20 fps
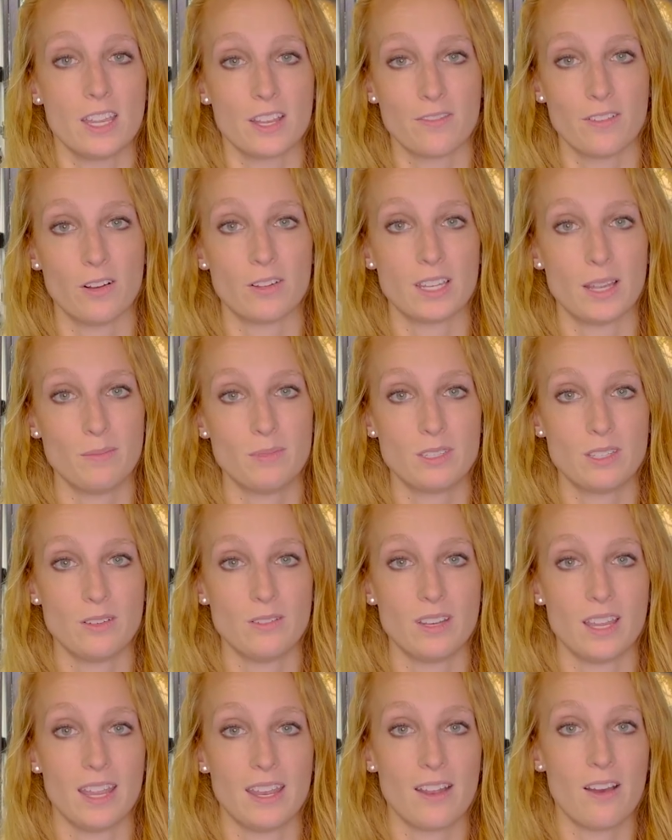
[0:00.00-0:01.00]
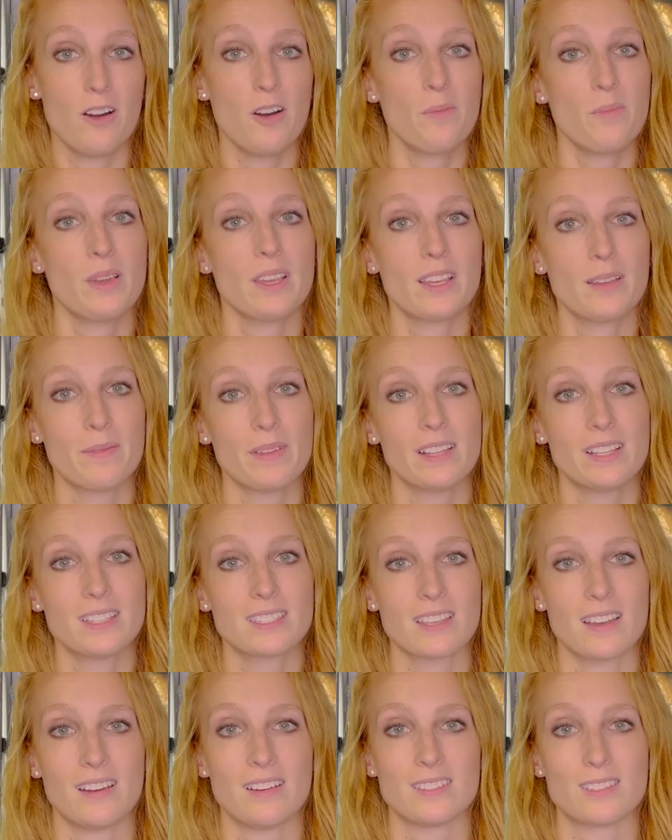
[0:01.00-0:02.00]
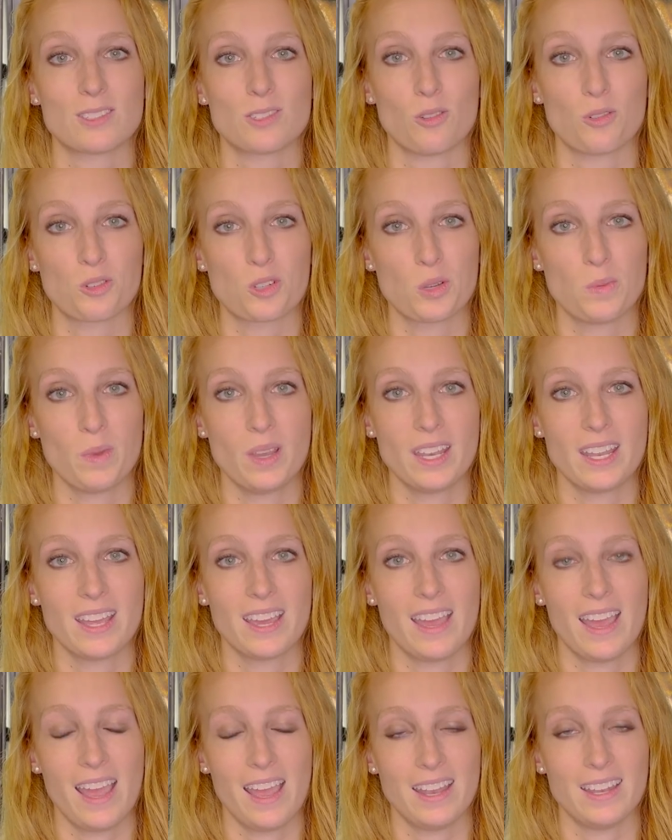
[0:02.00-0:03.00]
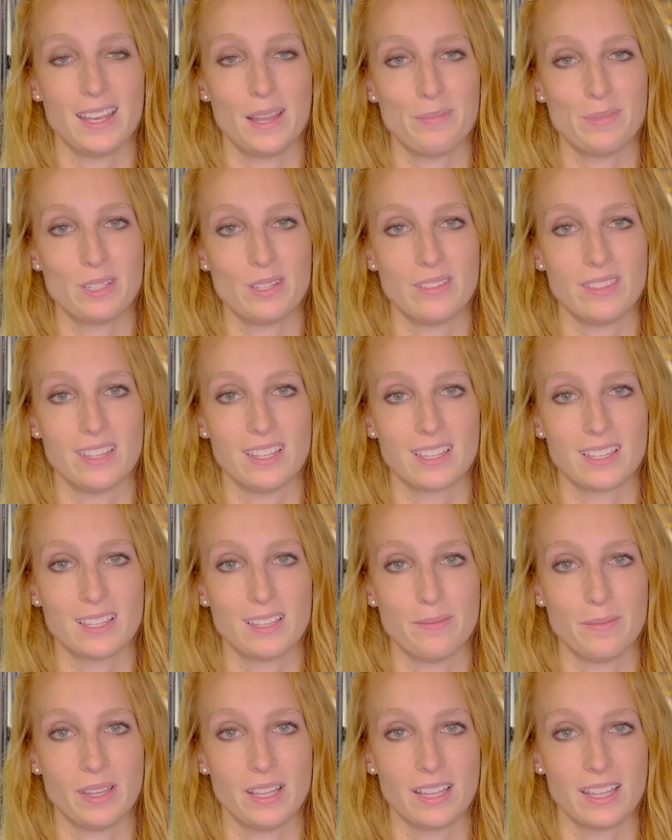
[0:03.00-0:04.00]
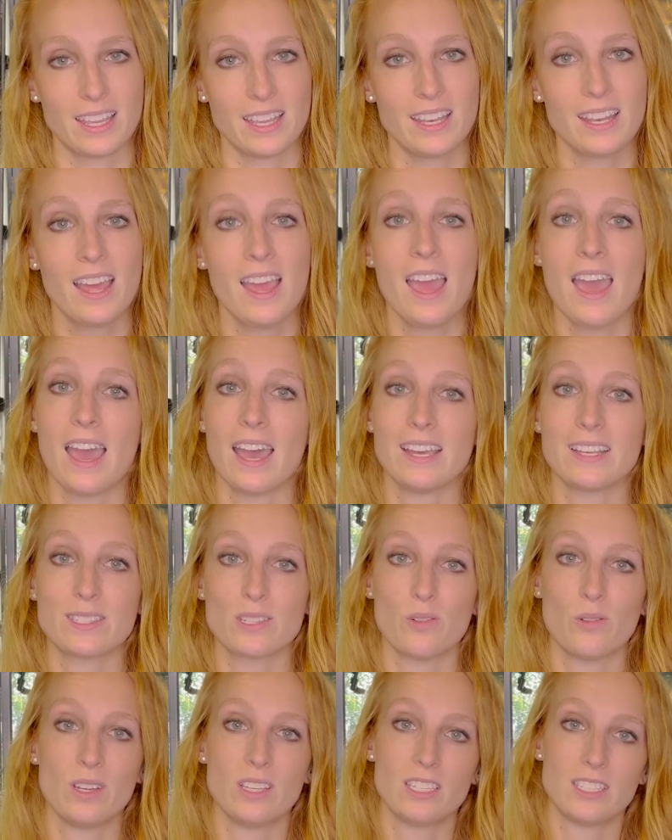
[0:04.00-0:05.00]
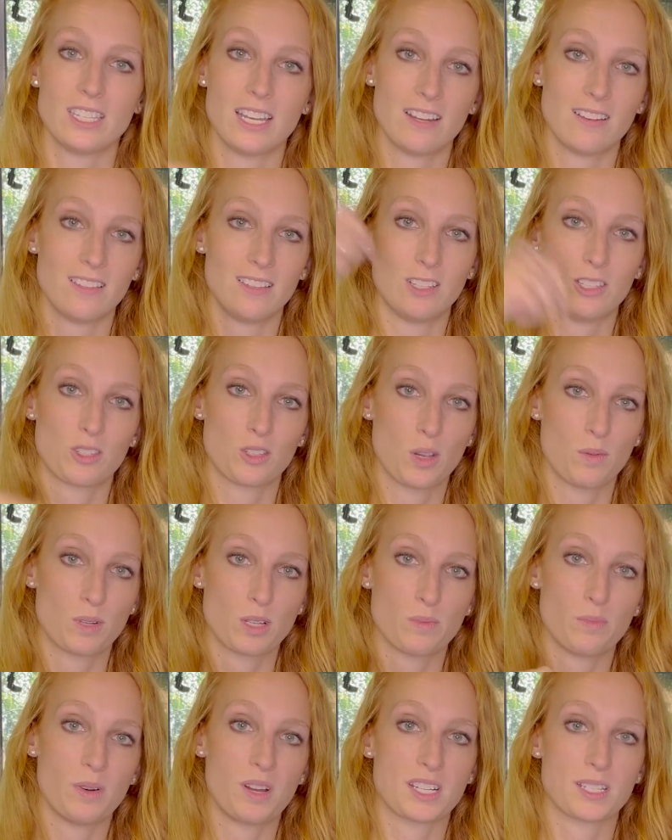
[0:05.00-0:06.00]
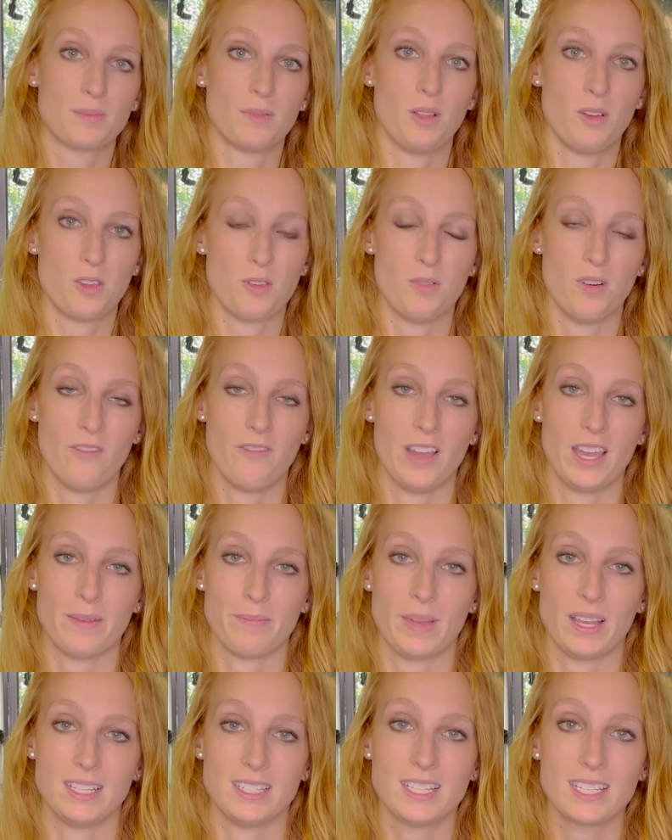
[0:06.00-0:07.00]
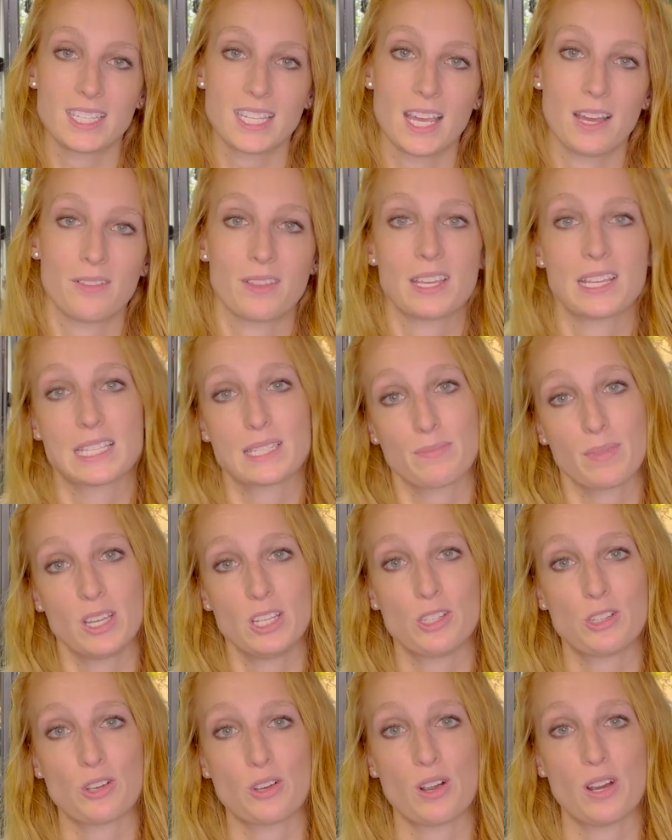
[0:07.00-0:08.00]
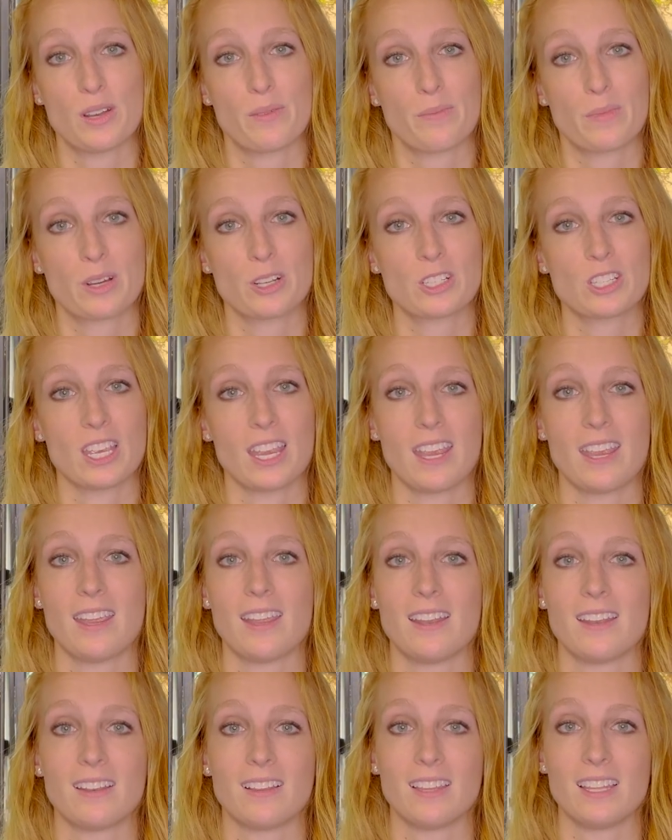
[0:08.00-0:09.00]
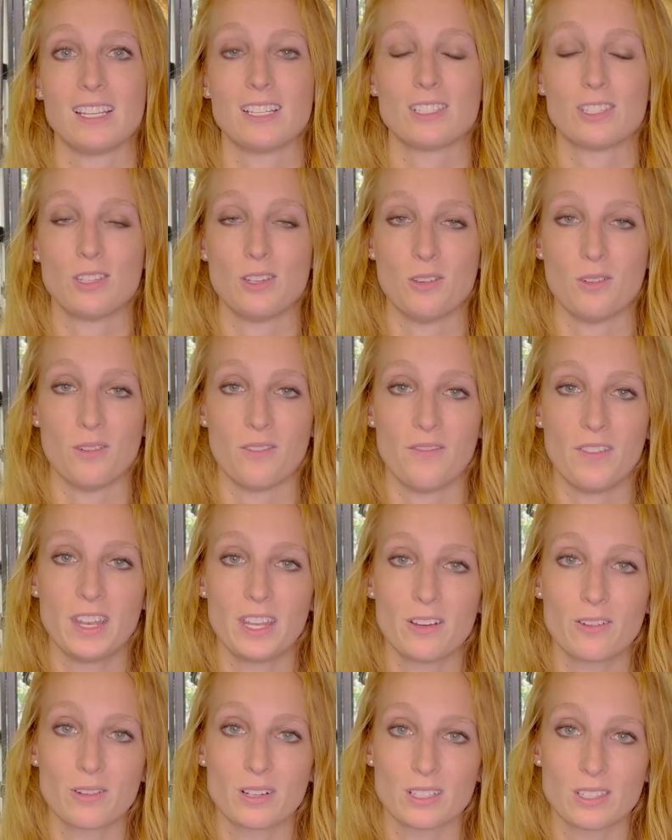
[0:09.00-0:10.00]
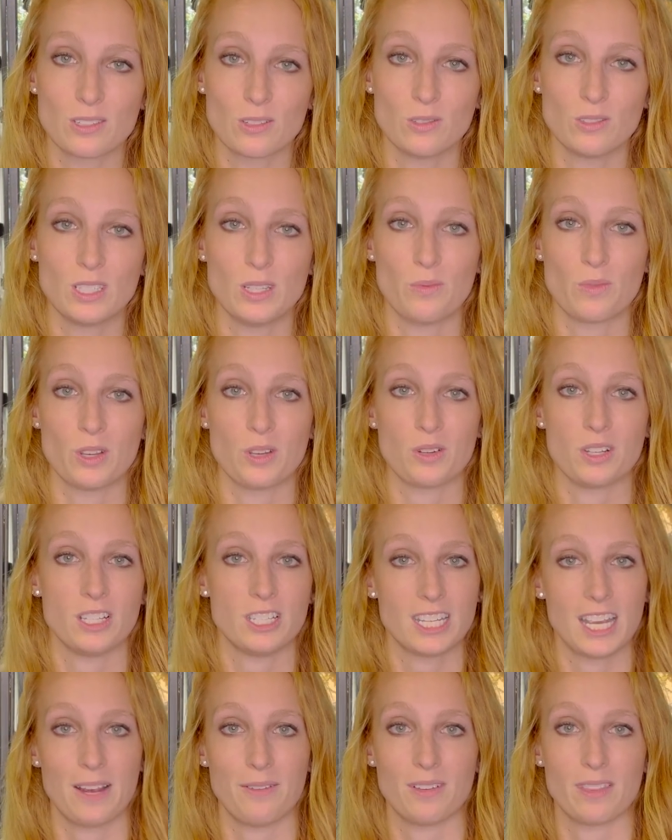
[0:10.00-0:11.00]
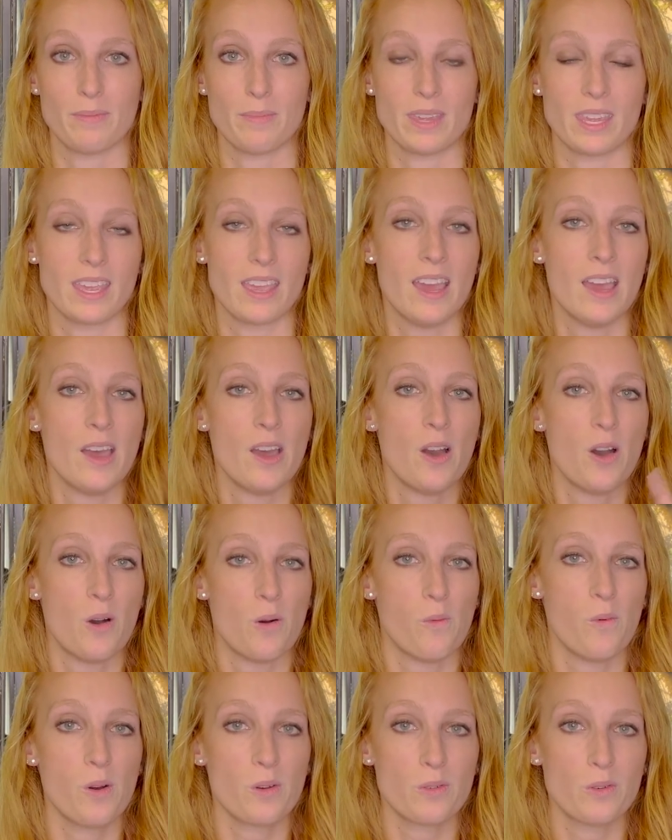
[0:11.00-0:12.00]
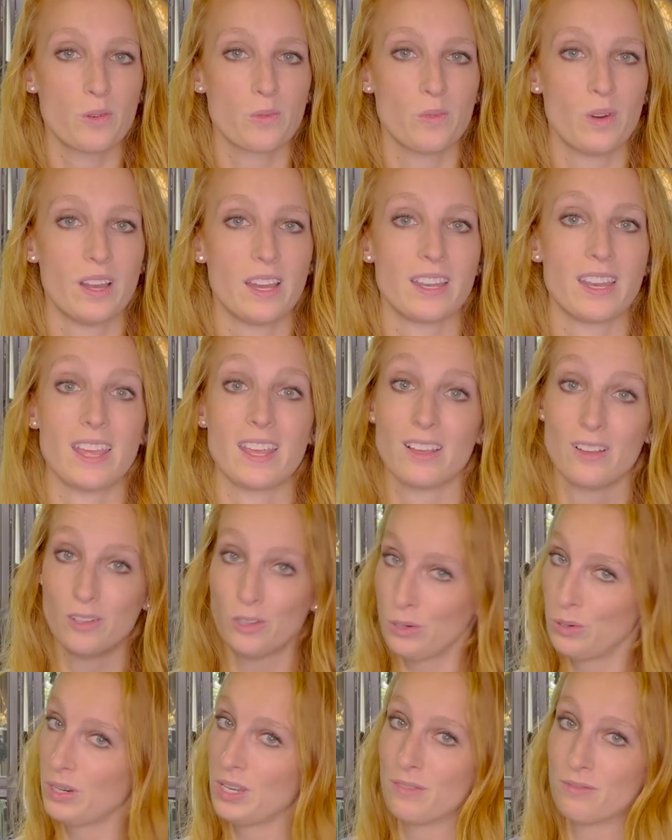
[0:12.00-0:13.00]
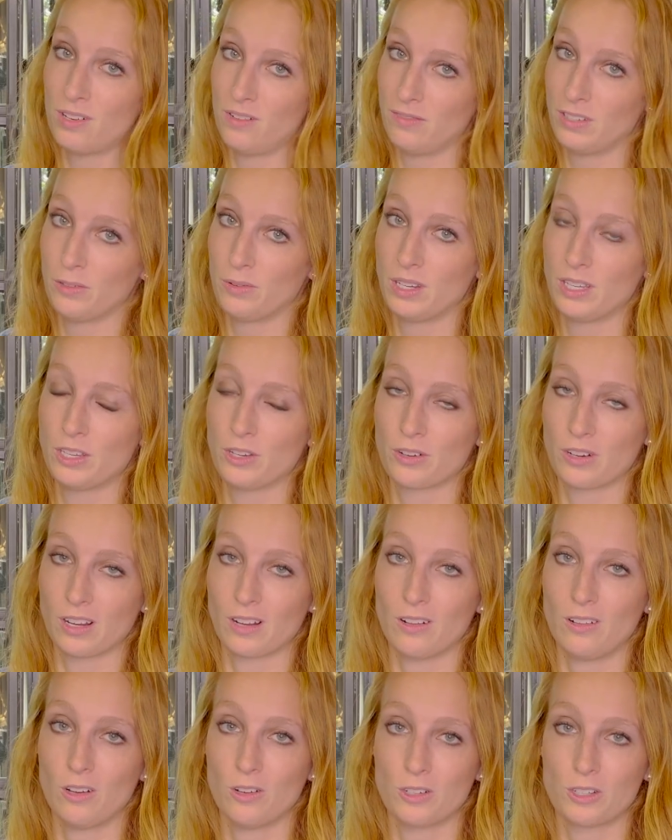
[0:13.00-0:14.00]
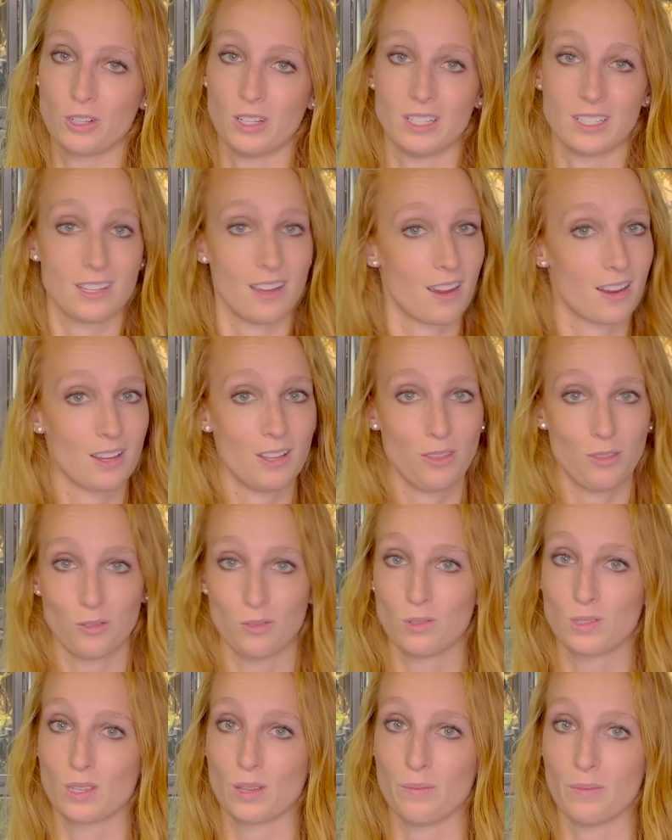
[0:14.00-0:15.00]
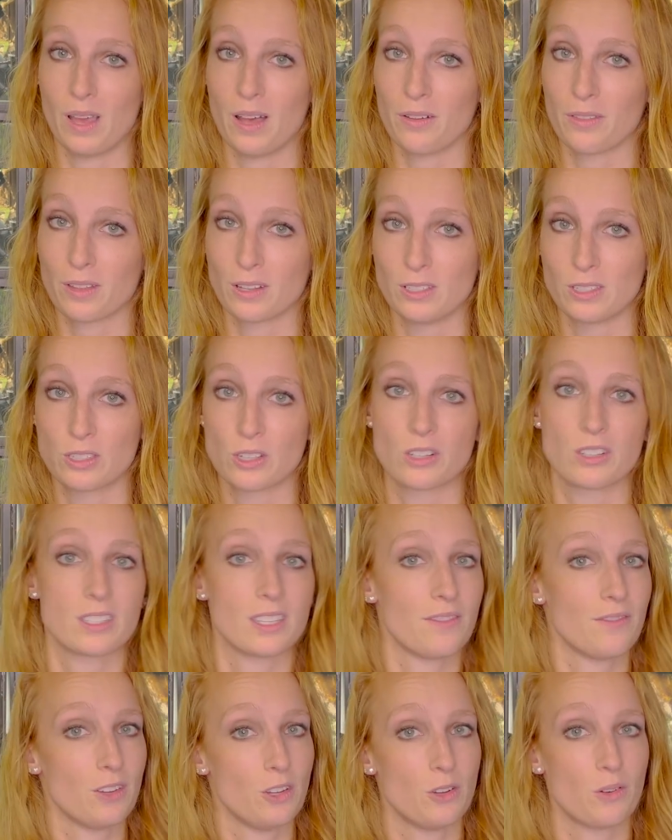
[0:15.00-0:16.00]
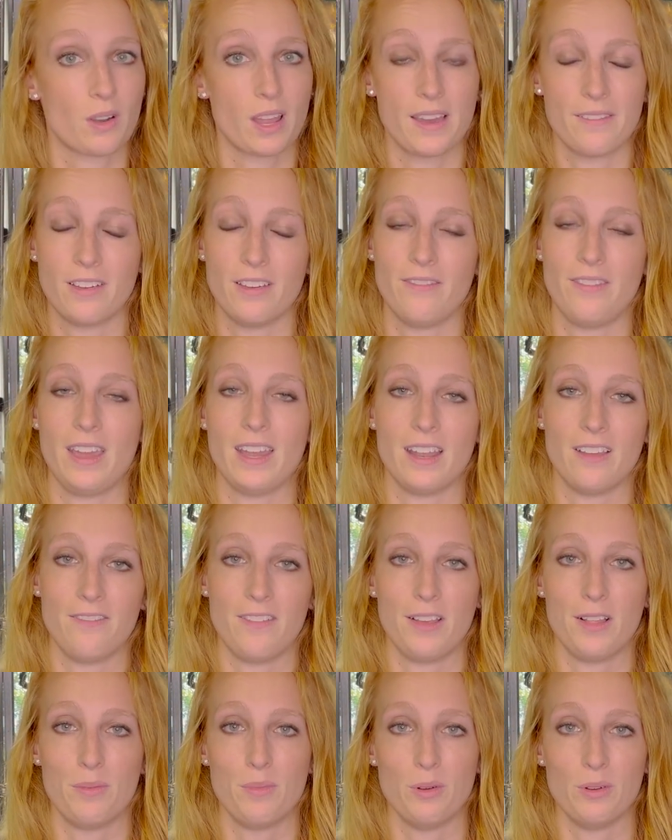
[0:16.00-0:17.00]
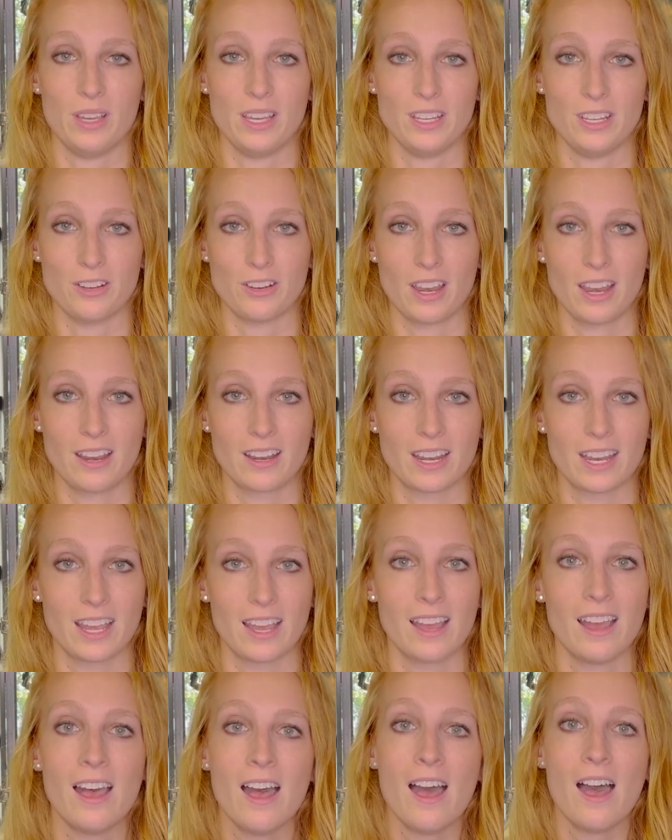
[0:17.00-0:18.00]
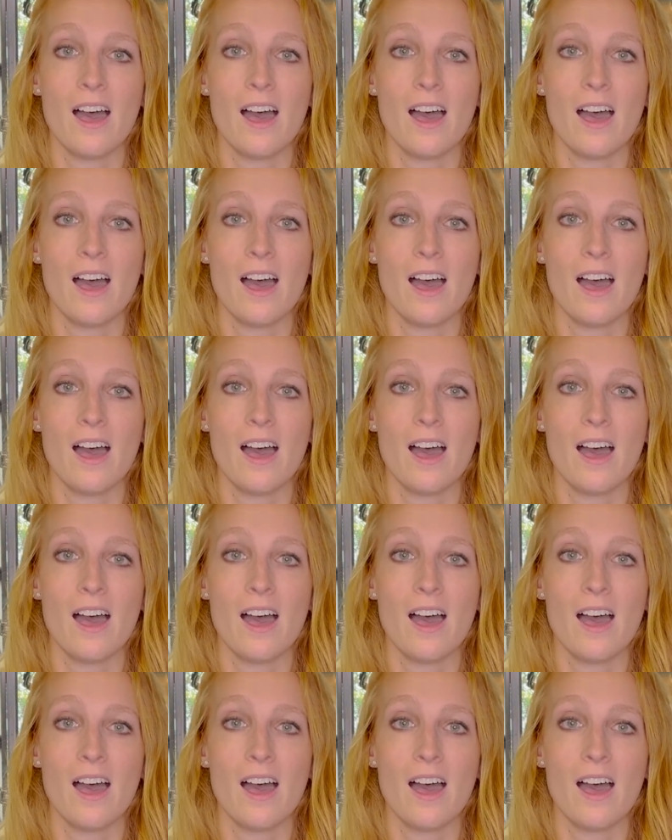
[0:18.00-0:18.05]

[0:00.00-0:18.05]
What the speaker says: Follow Neptune and all my chameleons on social media at Neptune the Chameleon. As always, down in the description box below, you will find my discount links, Patreon merch, and links to video consulting where you can chat with me one-on-one, including reviewing your enclosure and talking through some health concerns if you don't have a vet available in your area.